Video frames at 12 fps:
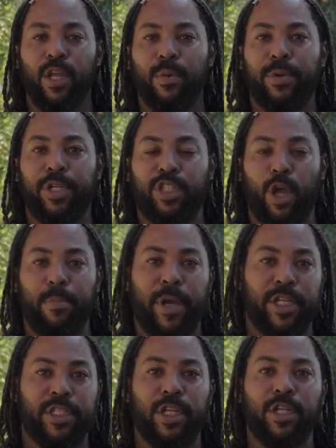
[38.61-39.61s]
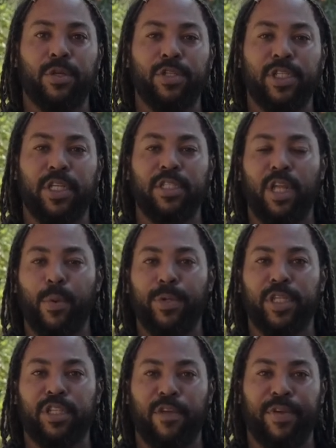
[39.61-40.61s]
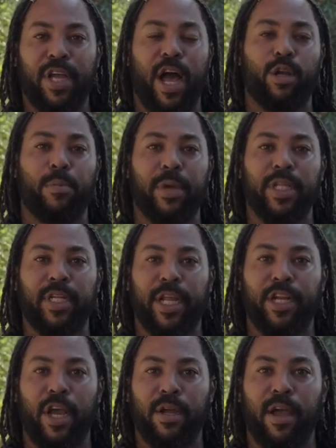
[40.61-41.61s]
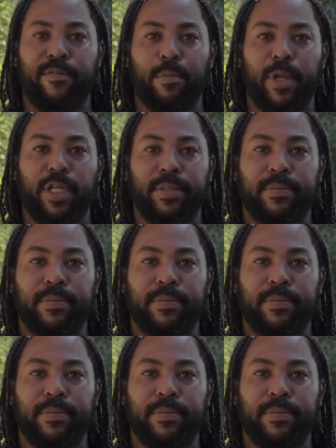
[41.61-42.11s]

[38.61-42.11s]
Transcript: We deserve better solutions. And we deserve accountability in our government.